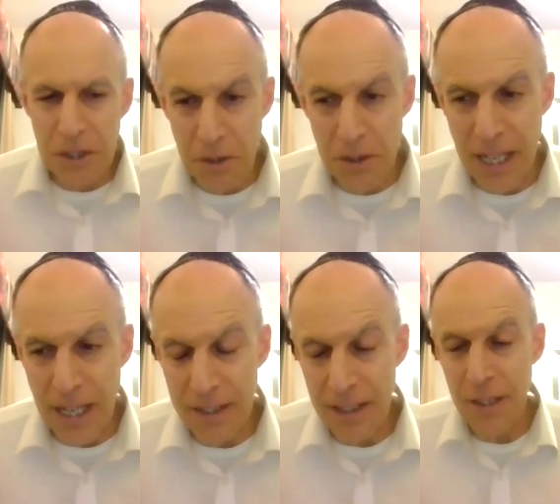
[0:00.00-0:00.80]
would do
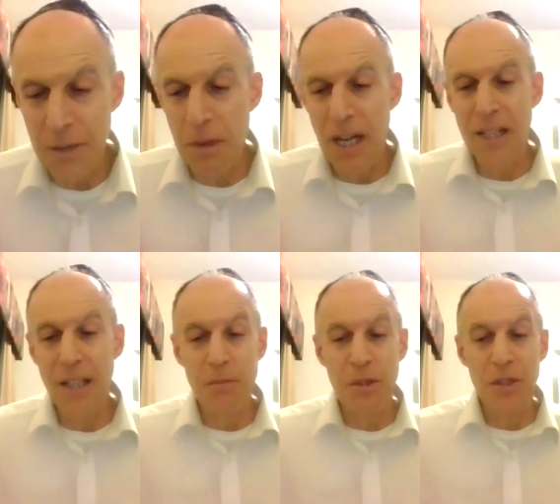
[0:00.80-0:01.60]
that is by
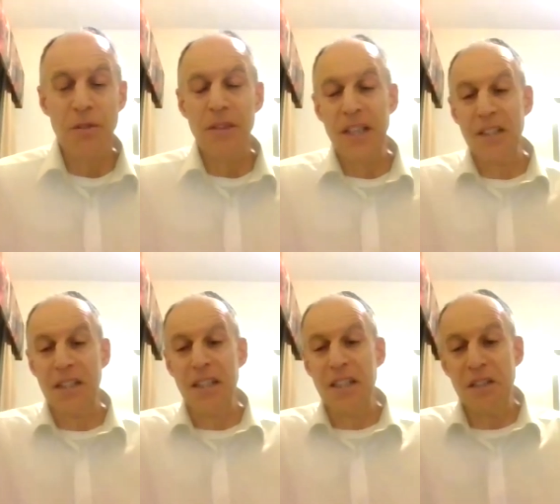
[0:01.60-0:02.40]

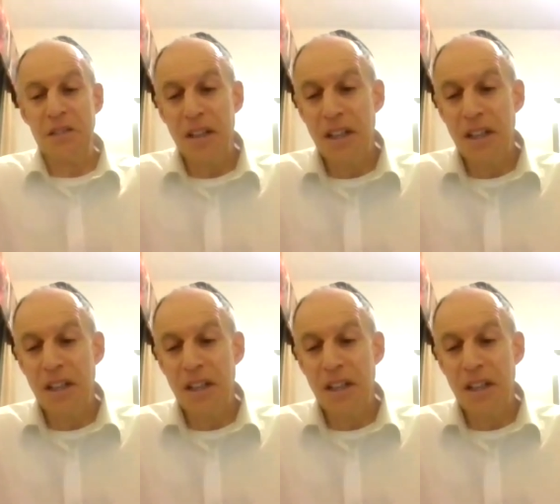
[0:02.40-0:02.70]
observing the